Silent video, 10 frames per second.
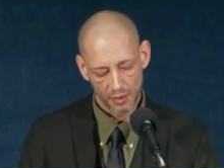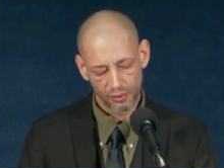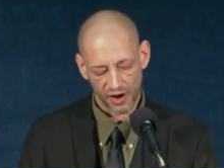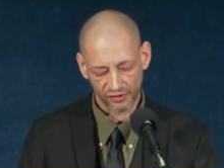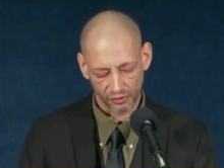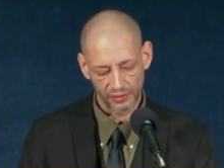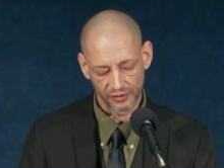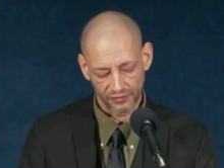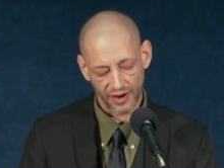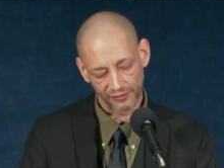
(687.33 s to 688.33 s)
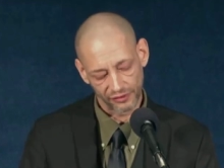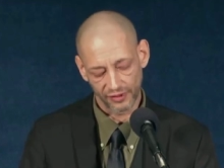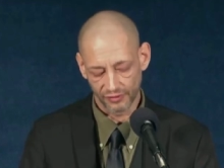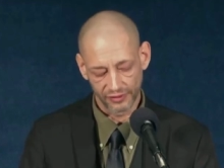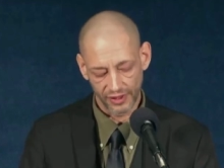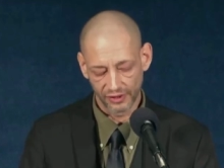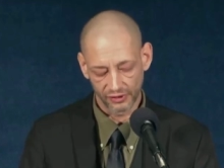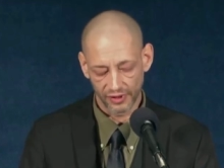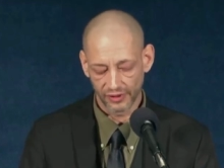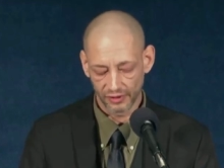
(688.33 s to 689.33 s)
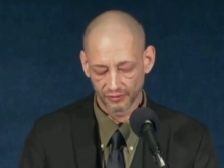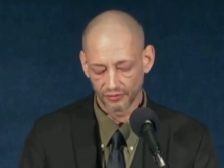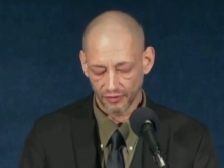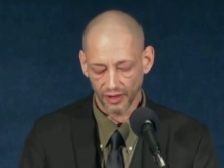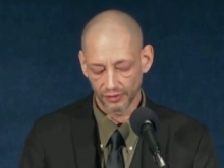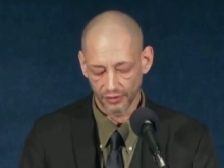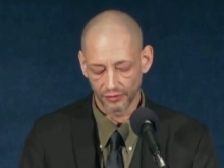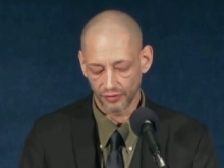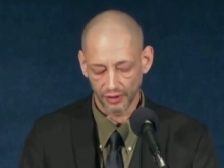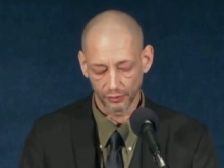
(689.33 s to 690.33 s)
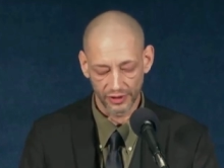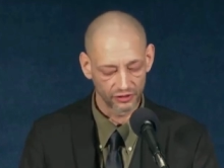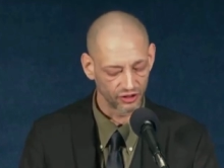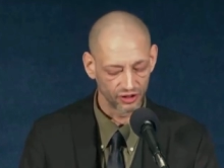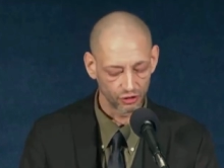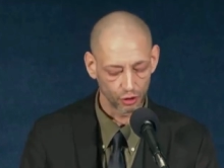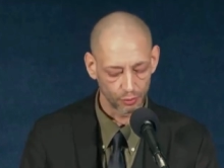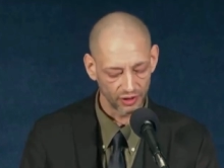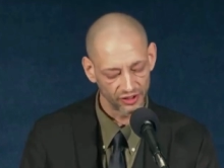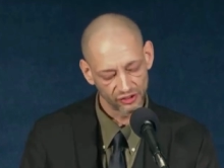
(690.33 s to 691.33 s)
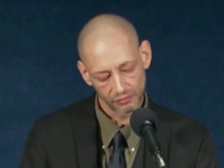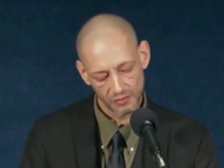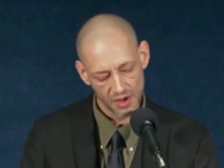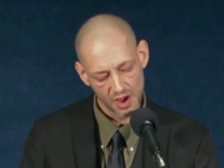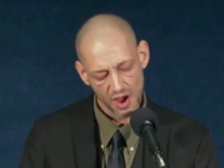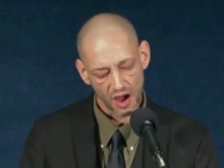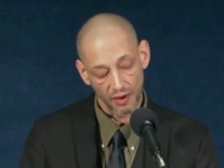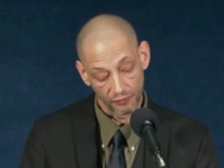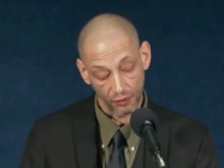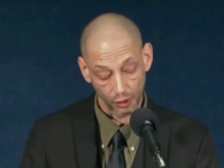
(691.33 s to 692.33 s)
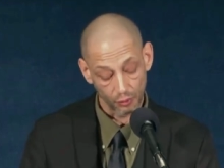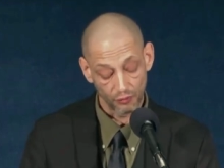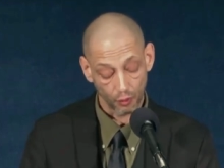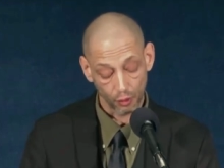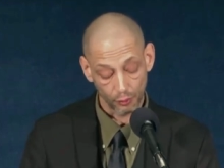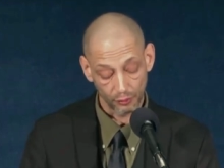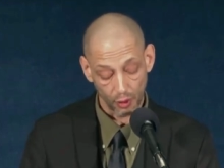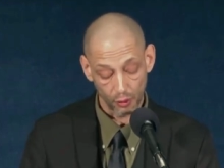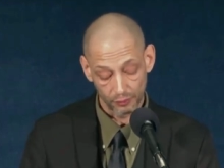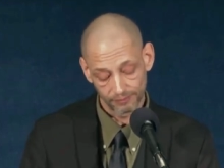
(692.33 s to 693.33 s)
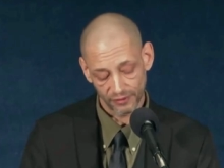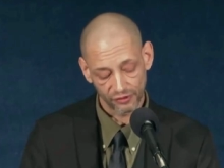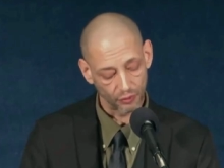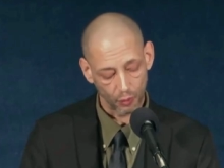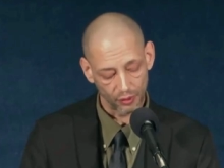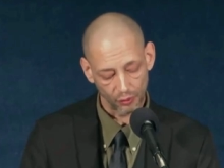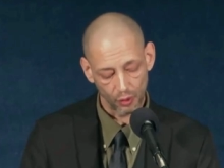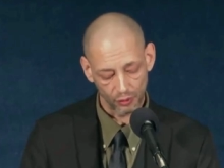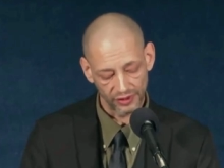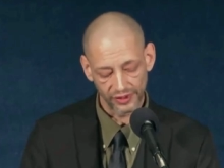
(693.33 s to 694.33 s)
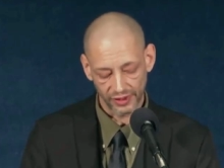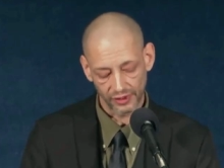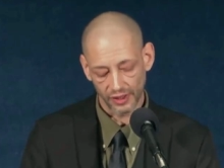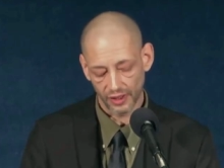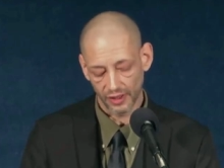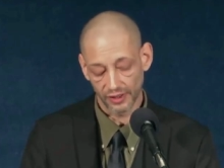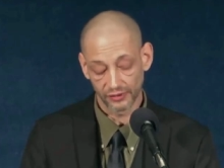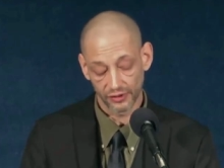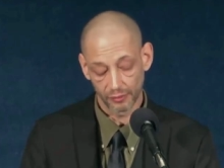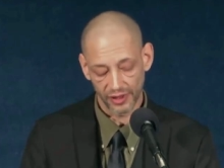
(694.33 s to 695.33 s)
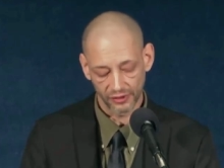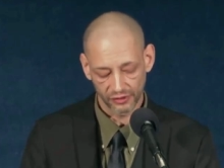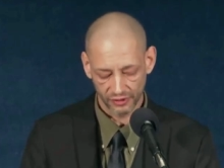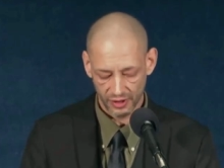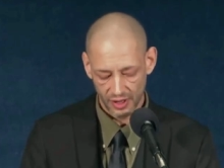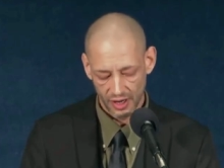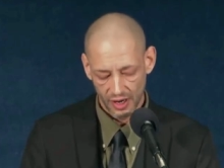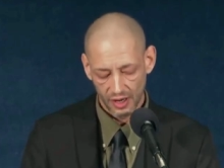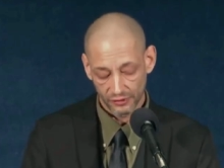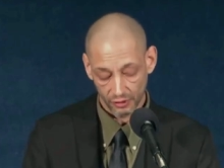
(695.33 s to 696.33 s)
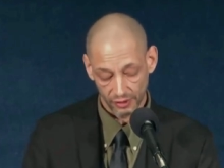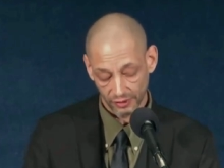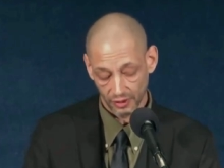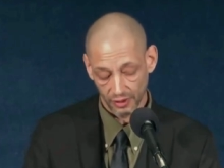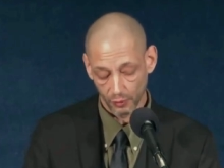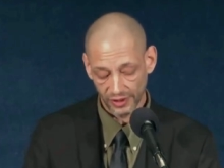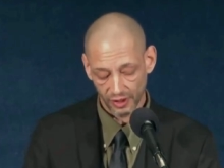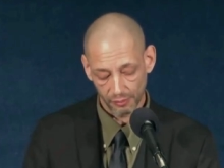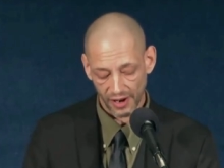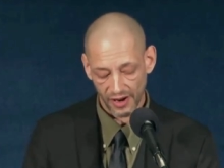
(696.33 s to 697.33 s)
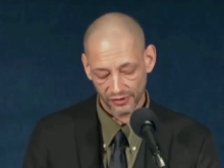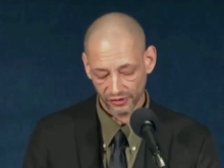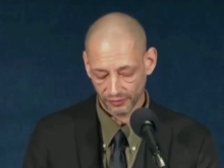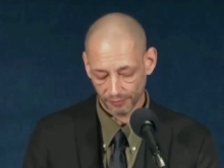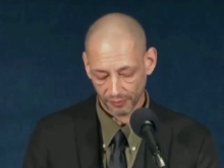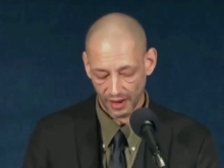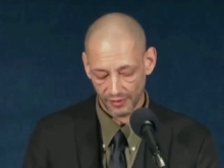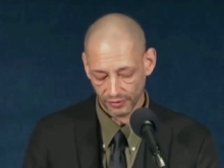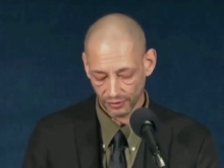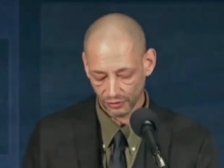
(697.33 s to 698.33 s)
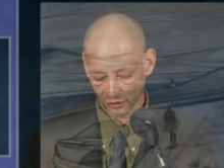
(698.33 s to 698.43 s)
Approximately five to seven days later, the following incident took place on Fort Irwin Road. It's the one road leading uh, into the base during the uh, Weekend Pass after the